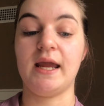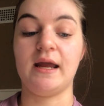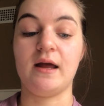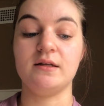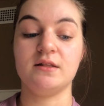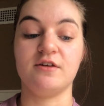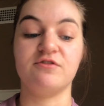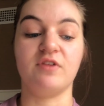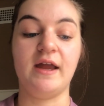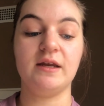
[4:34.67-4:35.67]
and the
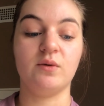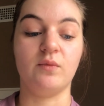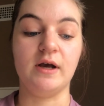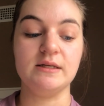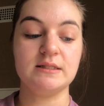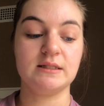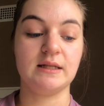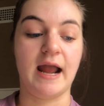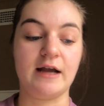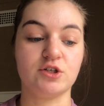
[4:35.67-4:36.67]
flight was
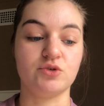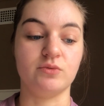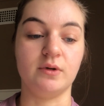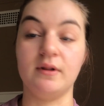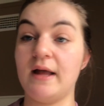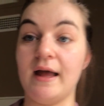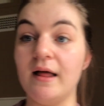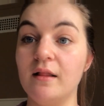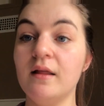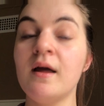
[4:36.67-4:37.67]
actual
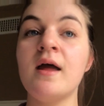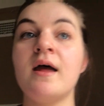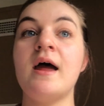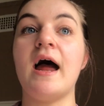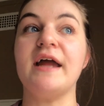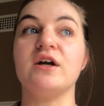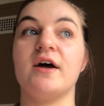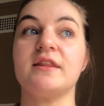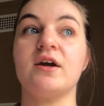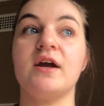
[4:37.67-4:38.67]
hell. I
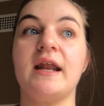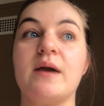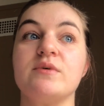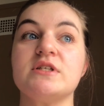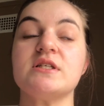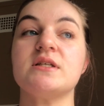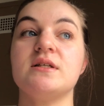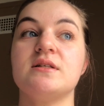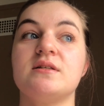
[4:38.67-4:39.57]
got there and I was